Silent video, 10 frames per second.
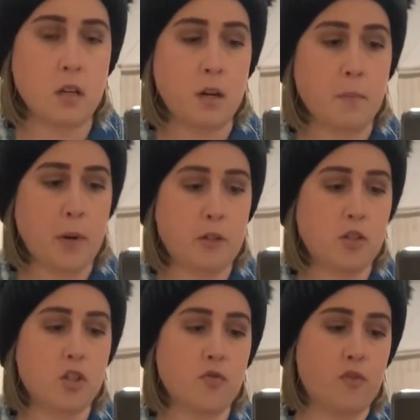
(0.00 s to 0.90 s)

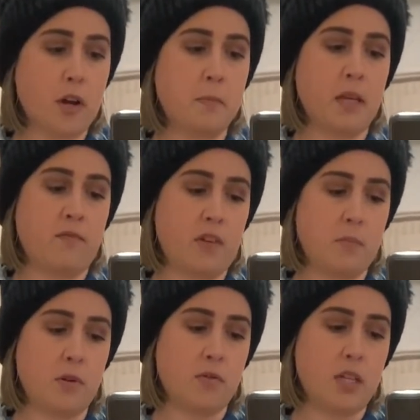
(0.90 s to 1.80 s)
purchase from eMVee
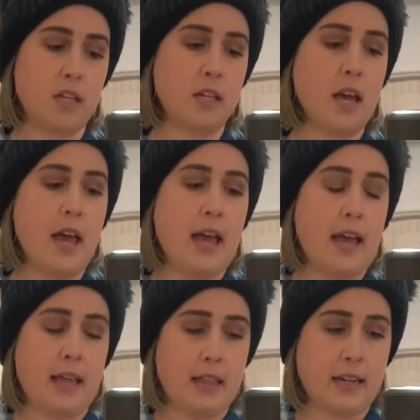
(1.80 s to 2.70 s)
Boutique,
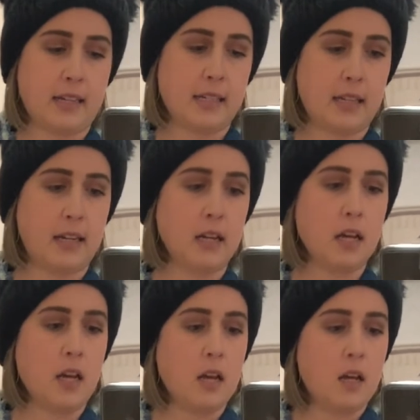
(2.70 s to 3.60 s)
and like I said,
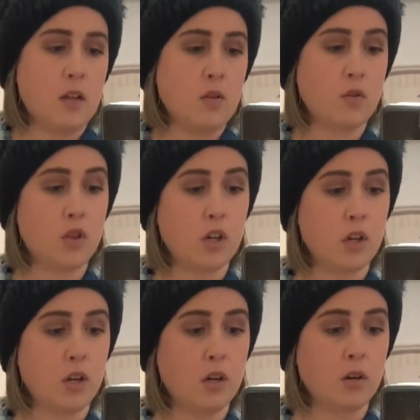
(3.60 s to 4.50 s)

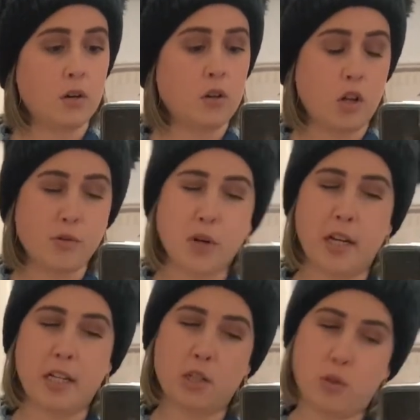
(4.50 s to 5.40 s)
the closer I
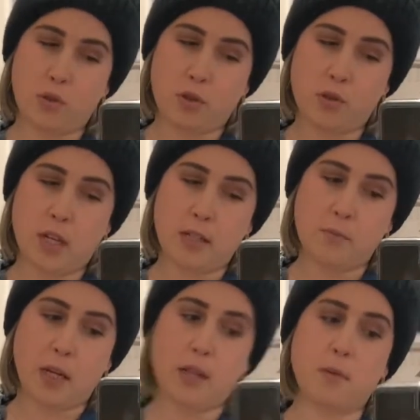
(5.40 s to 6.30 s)
get to a true size
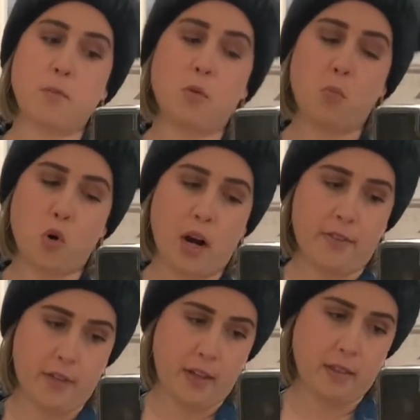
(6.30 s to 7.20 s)
medium, the more I
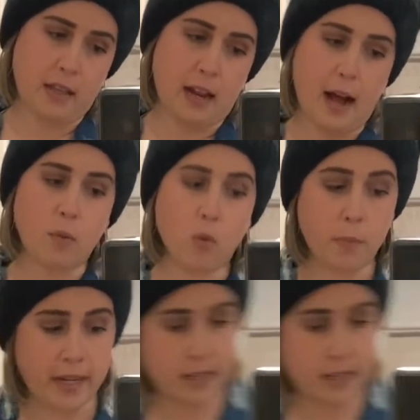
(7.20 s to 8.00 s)
think that I will begin